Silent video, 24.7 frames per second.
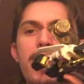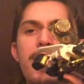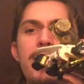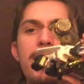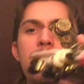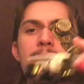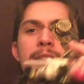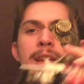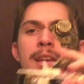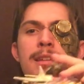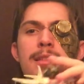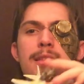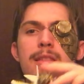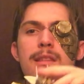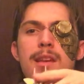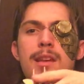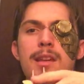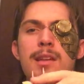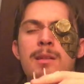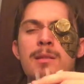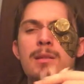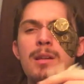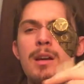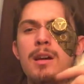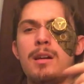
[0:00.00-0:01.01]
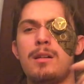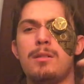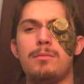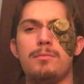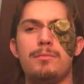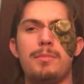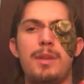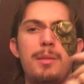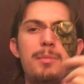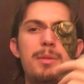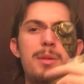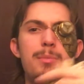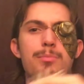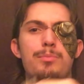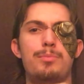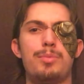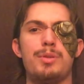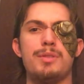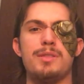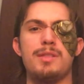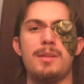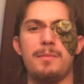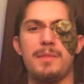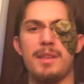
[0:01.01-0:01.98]
editing, then I'll maybe
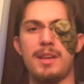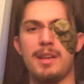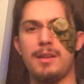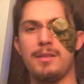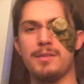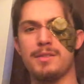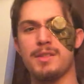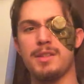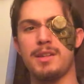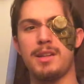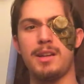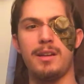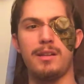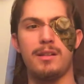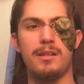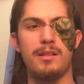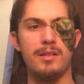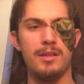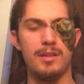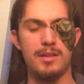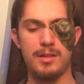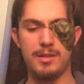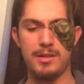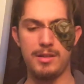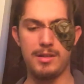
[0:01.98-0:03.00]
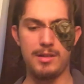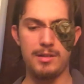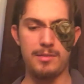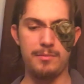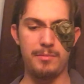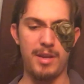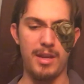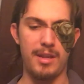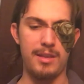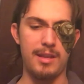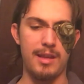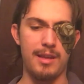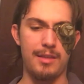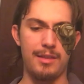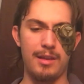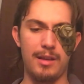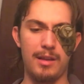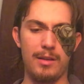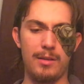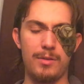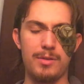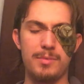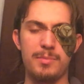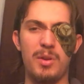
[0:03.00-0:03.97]
put something else in here. Make that
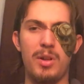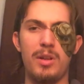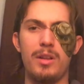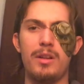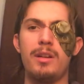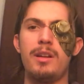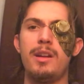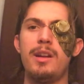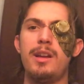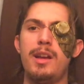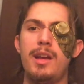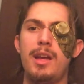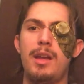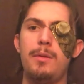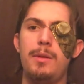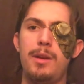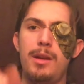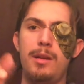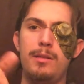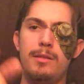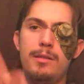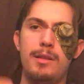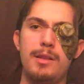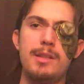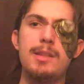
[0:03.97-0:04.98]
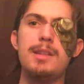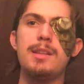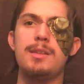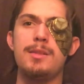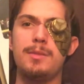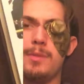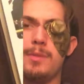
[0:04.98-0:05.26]
thing go smaller. Anyway, let's get